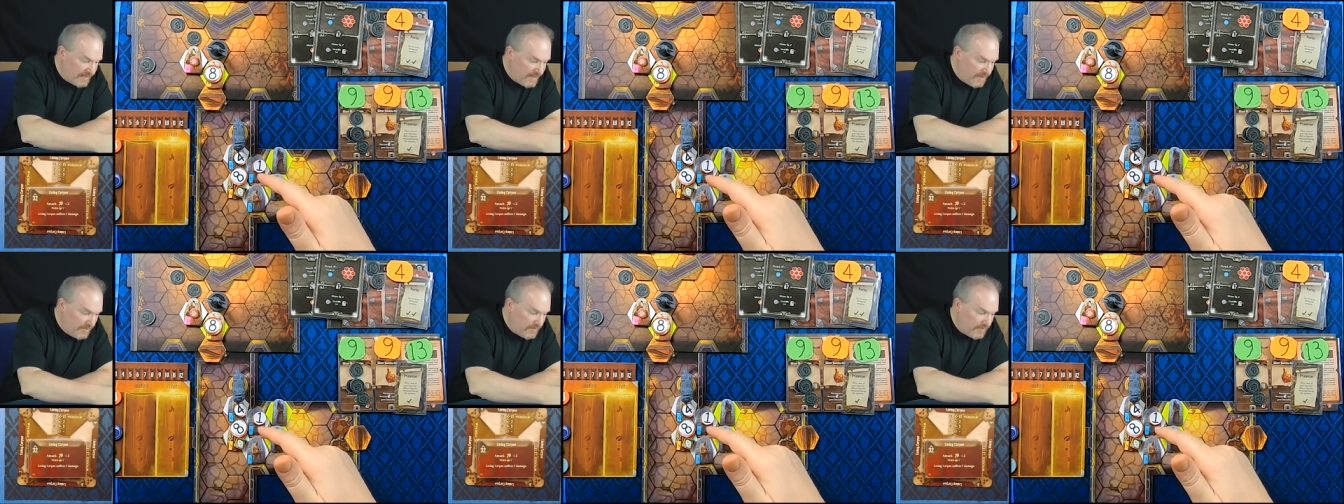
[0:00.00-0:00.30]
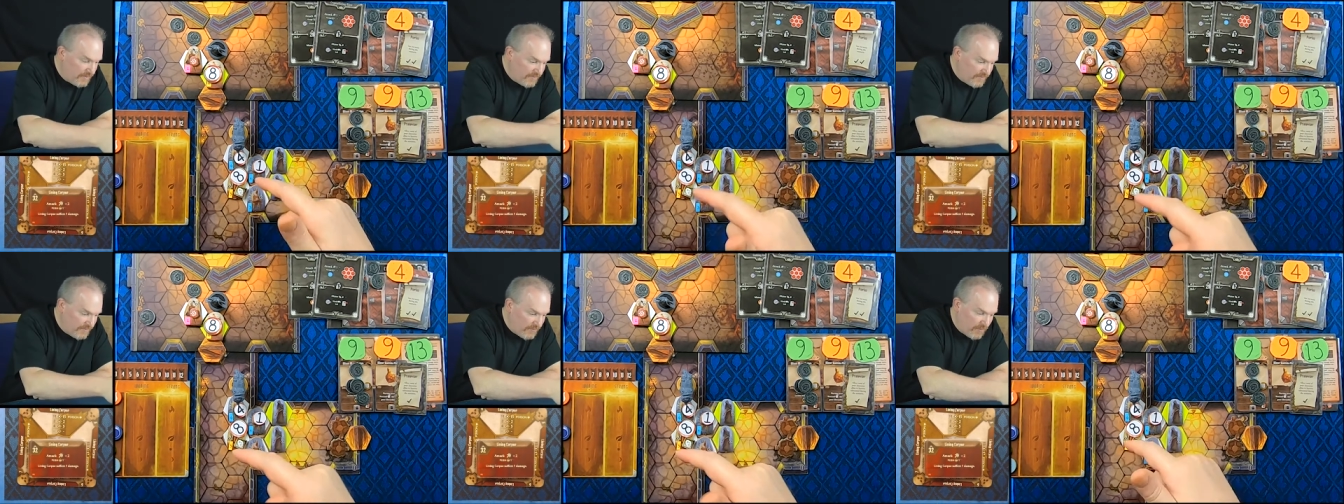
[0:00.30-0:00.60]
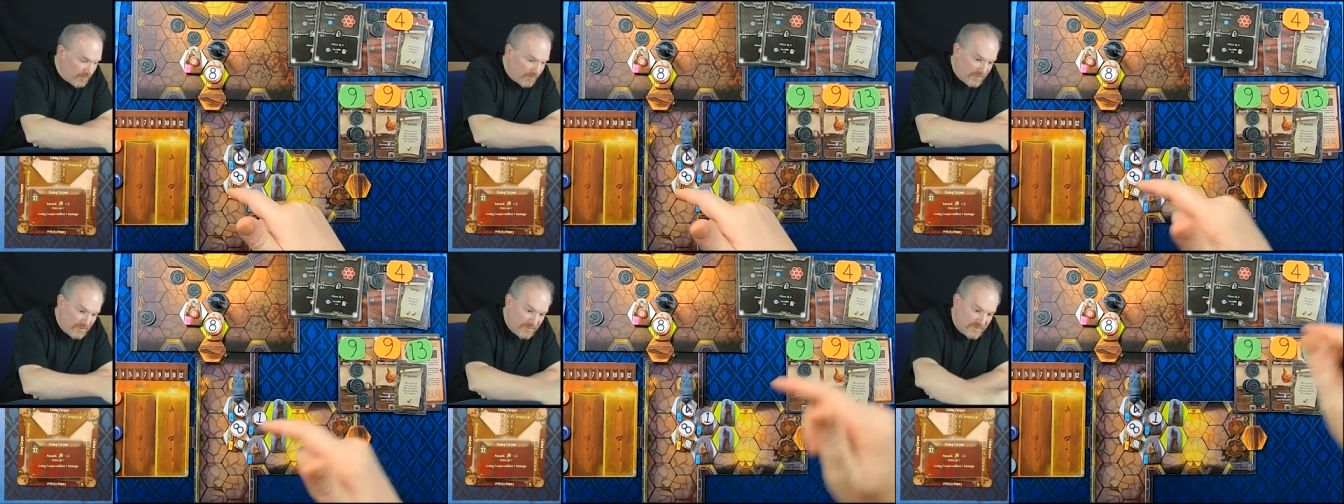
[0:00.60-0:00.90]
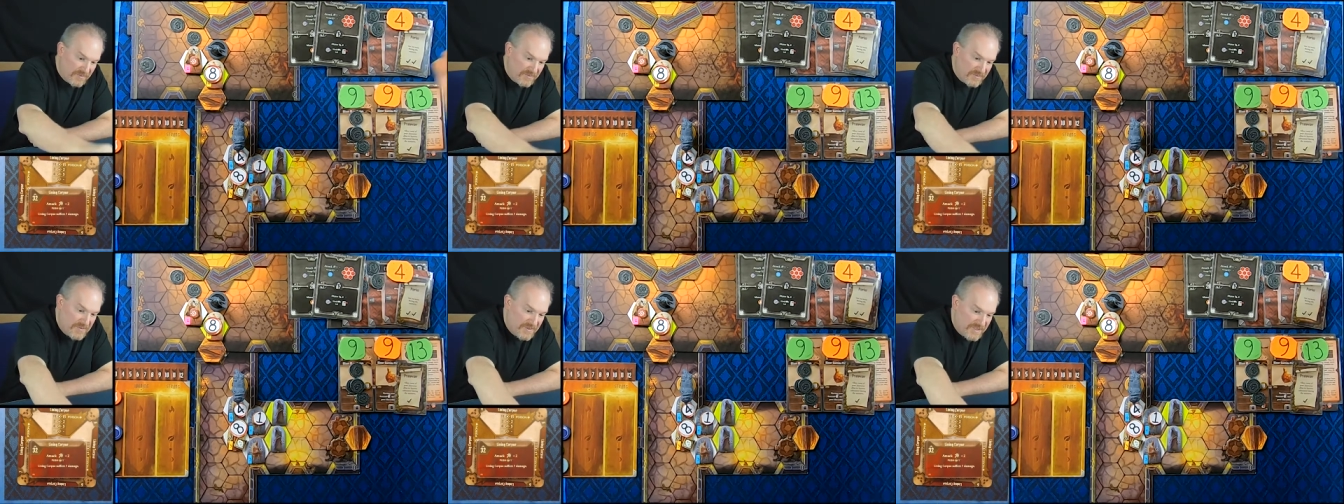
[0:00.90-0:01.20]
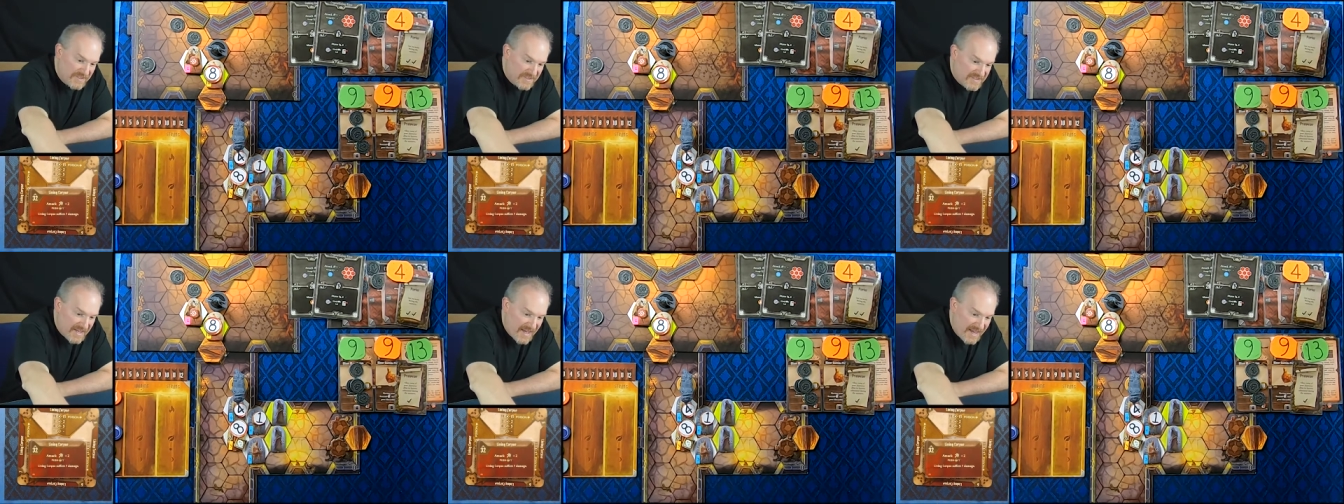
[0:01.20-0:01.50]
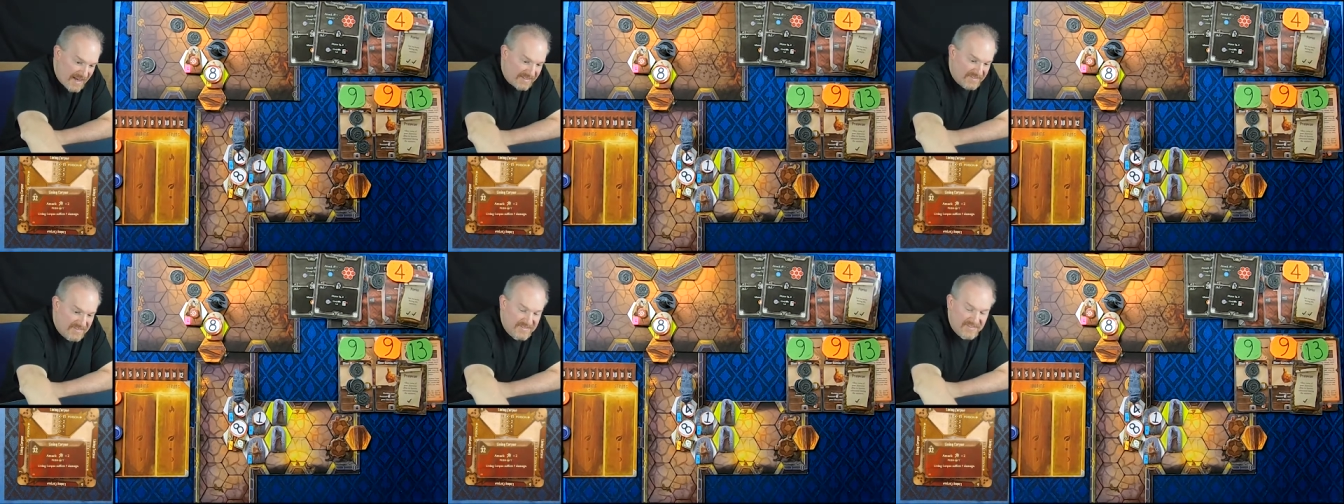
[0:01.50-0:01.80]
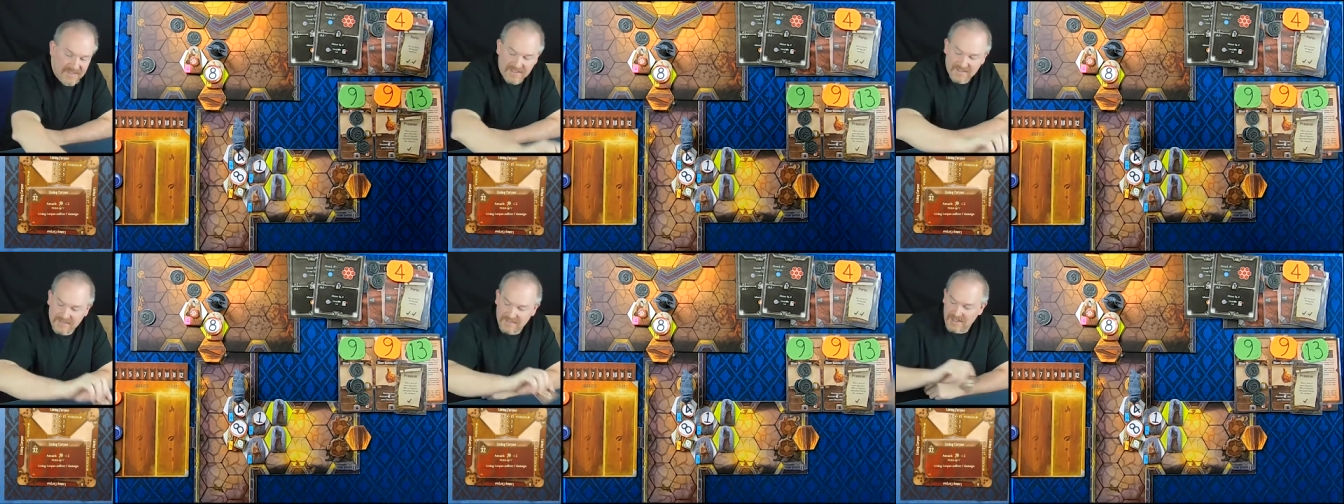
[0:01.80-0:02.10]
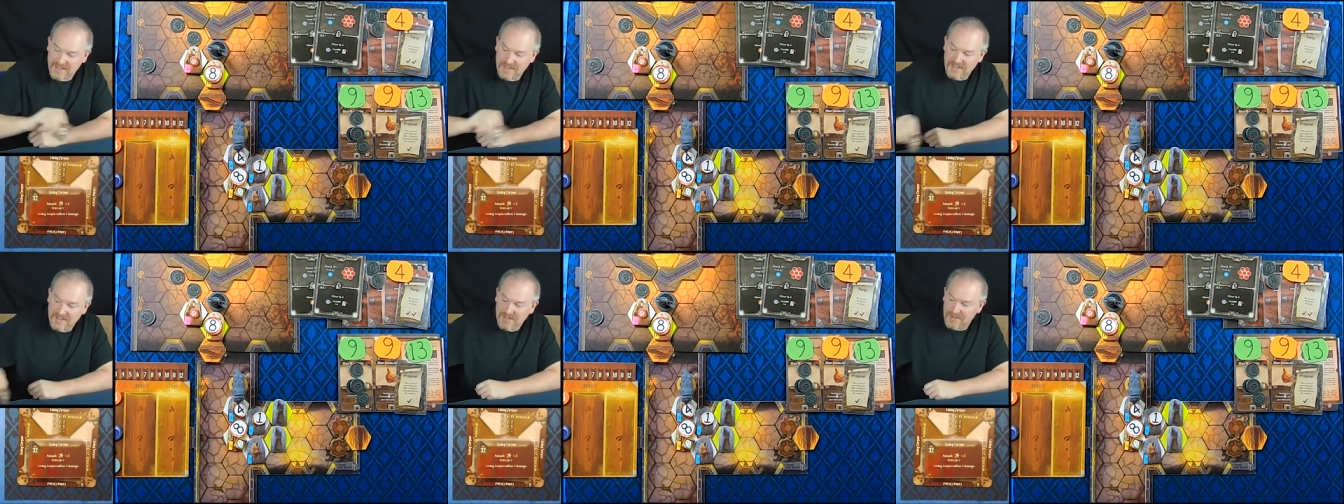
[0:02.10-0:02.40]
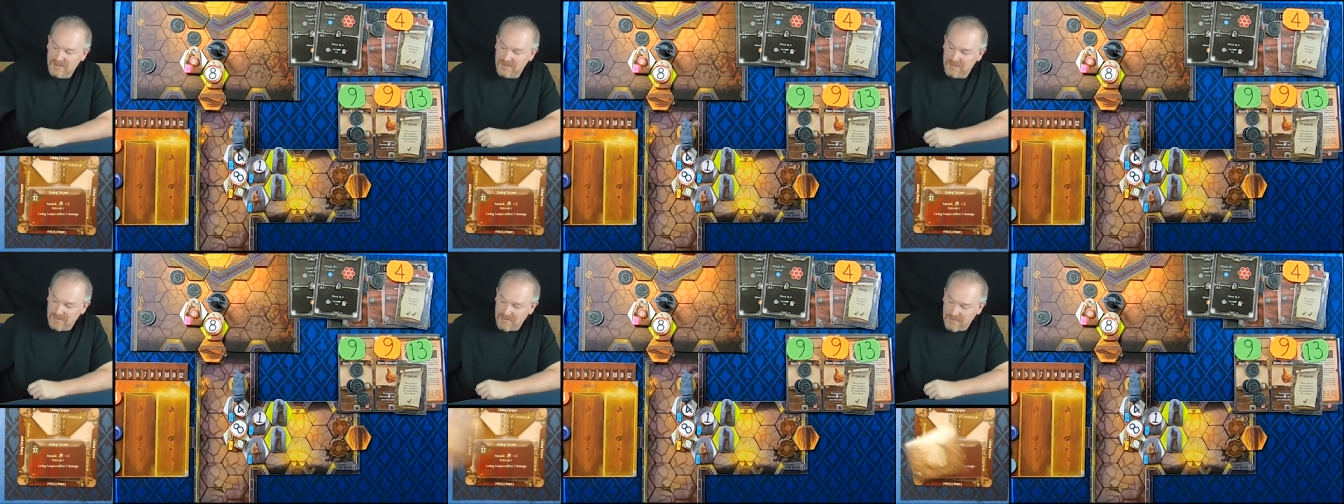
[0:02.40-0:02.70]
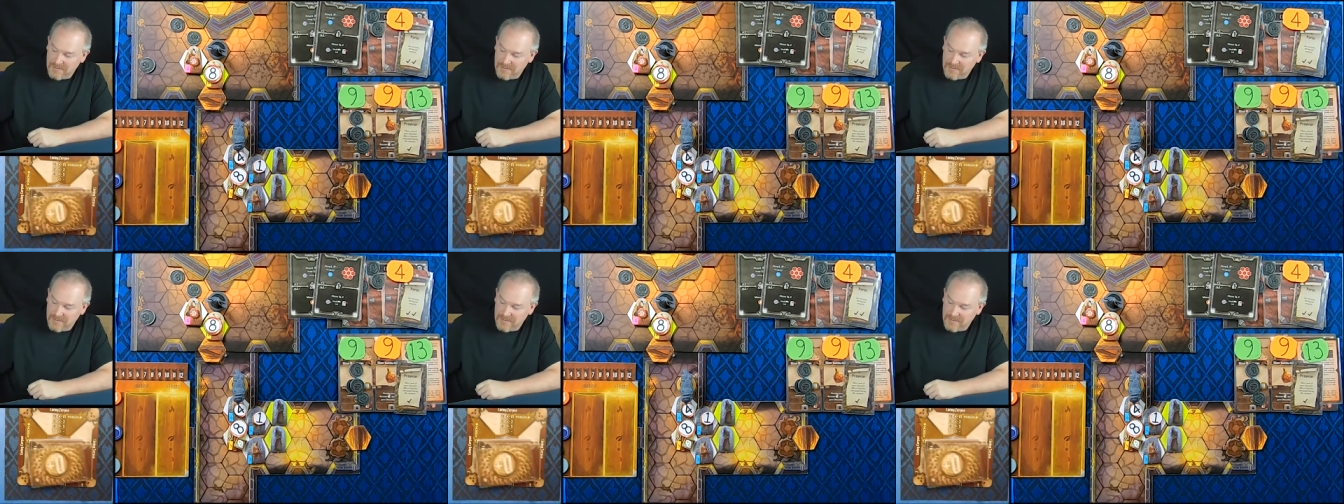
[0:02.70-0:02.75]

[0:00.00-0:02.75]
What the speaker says: number 4 will do an attack 6 here.